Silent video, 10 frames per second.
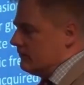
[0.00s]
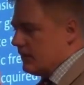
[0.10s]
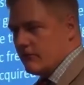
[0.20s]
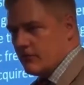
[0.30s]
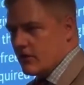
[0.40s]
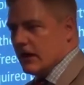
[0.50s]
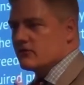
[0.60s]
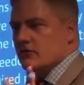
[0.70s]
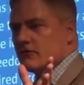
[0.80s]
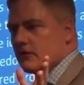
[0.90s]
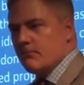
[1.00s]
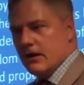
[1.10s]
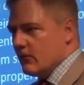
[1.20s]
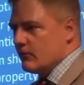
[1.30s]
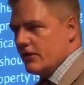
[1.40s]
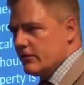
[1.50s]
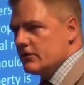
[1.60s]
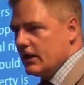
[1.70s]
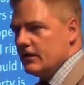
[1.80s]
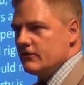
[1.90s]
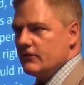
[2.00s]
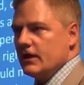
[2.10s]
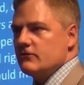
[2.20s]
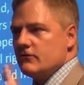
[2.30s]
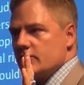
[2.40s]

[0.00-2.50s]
run regressions, compare with other data sets.